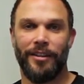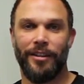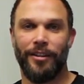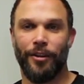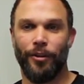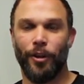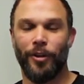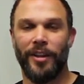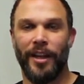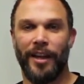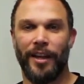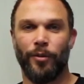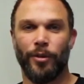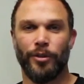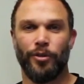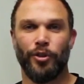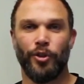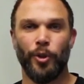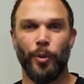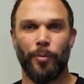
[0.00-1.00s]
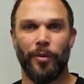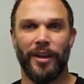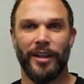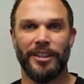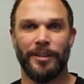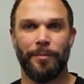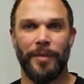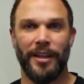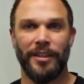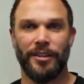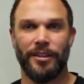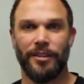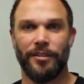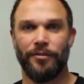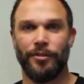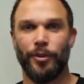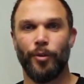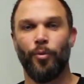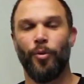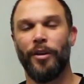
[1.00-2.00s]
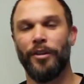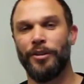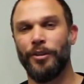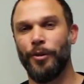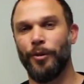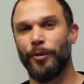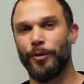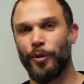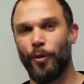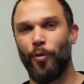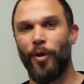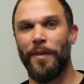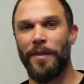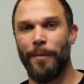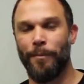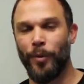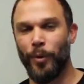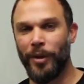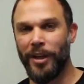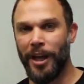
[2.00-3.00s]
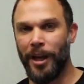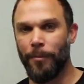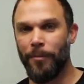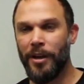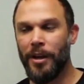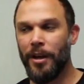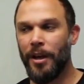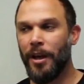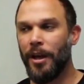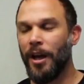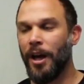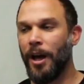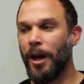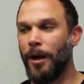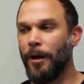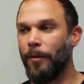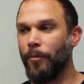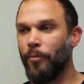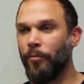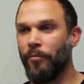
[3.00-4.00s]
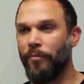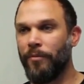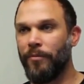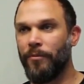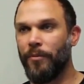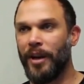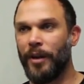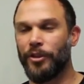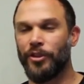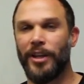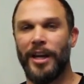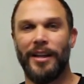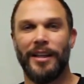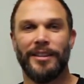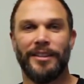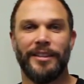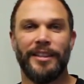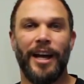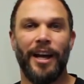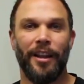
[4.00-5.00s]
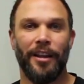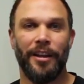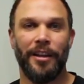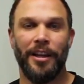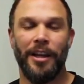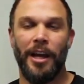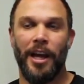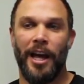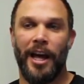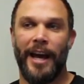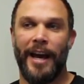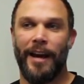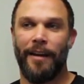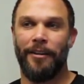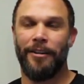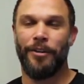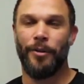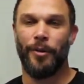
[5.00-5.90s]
you know look like it was super expensive to, to you know to run the boot camp. Um, when I was trying to sell it, I had